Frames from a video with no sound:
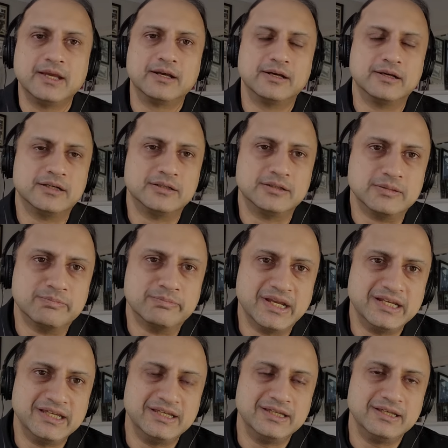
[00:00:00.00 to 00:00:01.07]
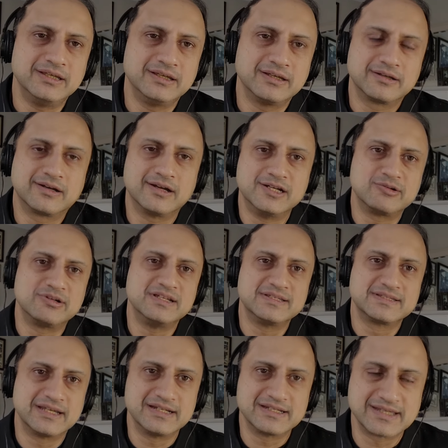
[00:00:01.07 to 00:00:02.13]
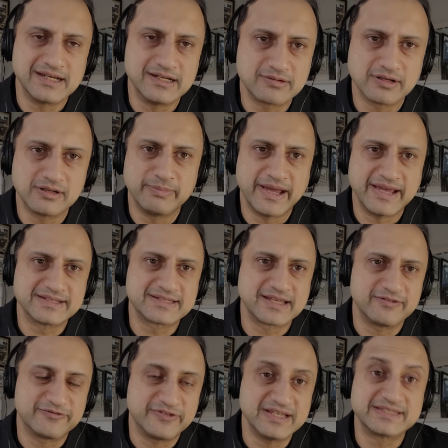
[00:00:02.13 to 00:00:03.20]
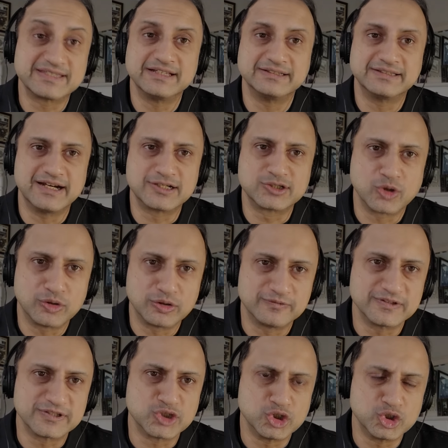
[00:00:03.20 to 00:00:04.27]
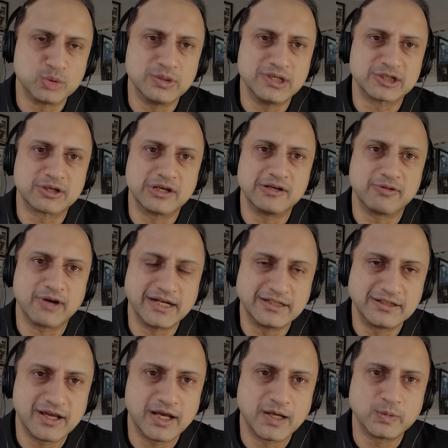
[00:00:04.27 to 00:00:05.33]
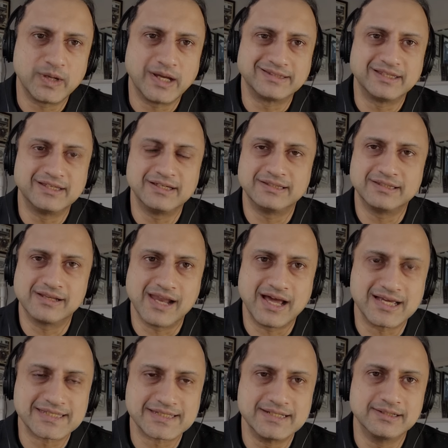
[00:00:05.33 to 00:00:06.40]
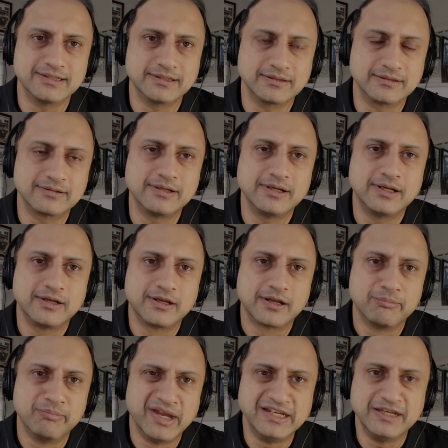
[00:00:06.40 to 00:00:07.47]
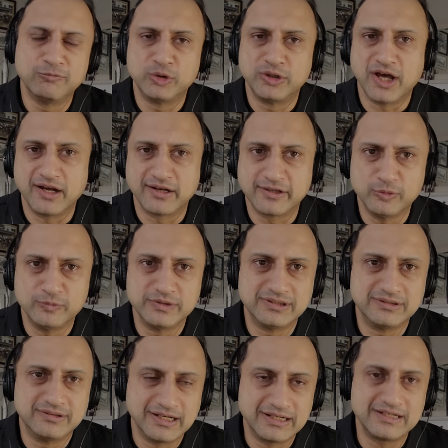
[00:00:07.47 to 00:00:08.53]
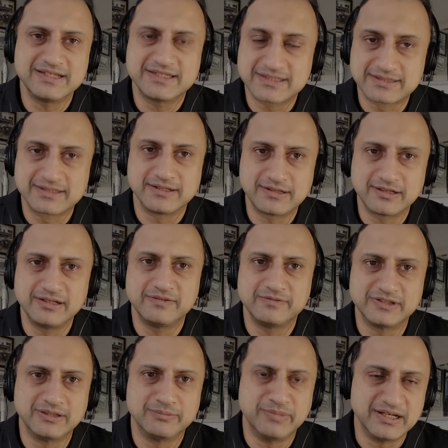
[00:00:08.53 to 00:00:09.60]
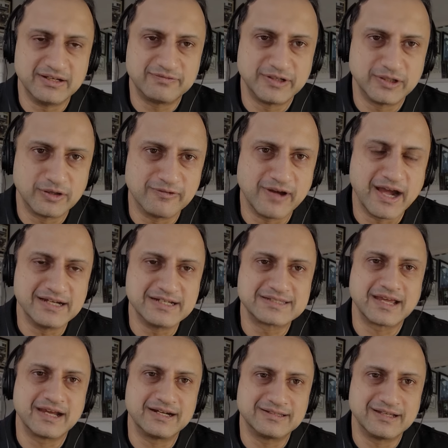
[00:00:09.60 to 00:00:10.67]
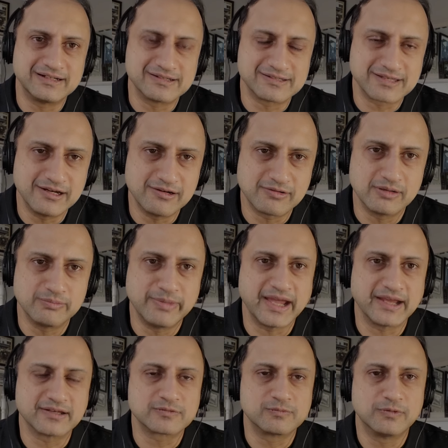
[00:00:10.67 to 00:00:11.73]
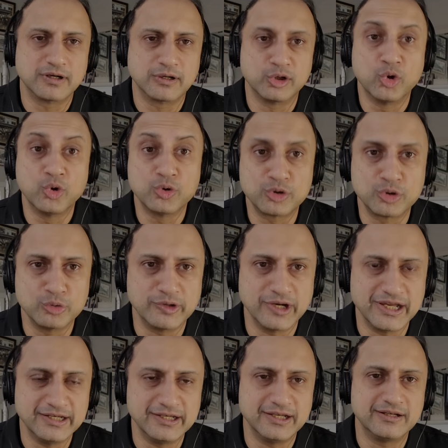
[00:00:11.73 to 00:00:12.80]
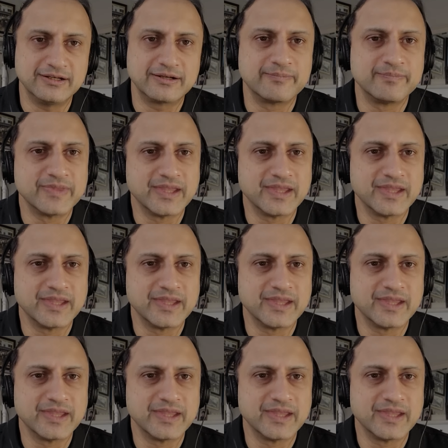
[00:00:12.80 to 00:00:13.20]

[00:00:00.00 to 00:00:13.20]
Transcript: Uh, many countries and central banks are facing that sort of a situation right now. I think in the last year, many would argue, with at least certainly with the benefit of hindsight, that the central banks were low to rein in